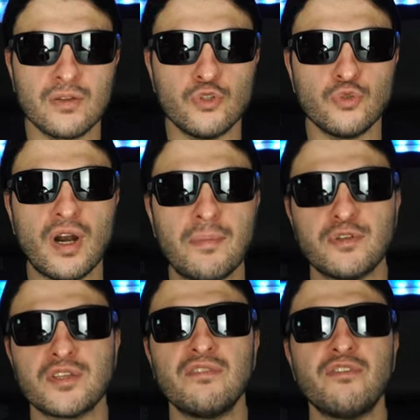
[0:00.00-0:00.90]
you grab
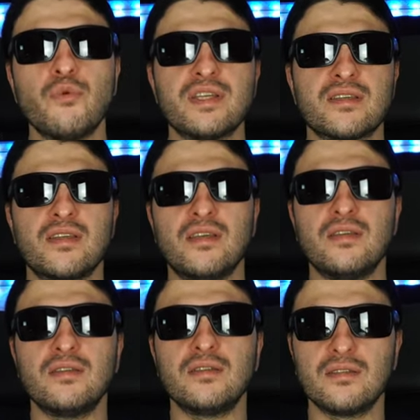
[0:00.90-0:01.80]
yourself a whiskey,
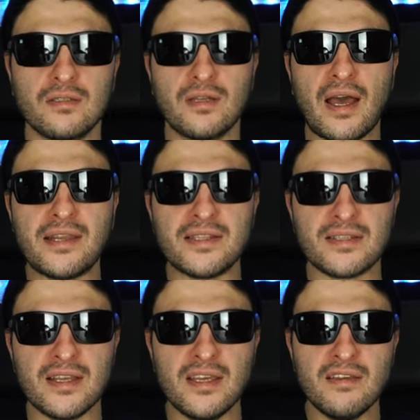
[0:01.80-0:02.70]
and it's
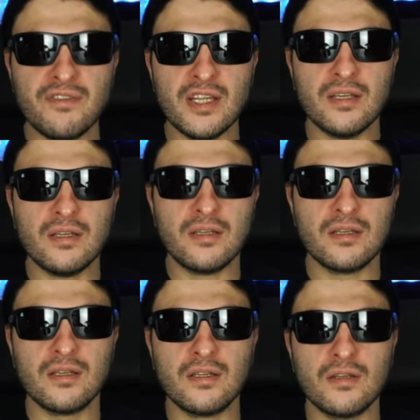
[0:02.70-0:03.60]
the evening,
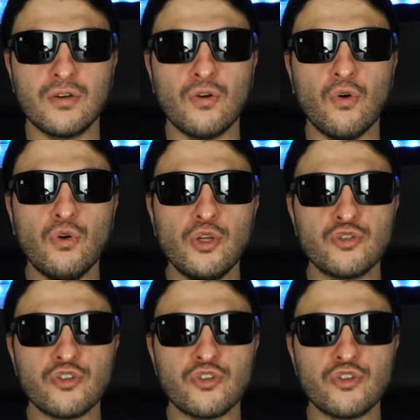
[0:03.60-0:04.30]
all your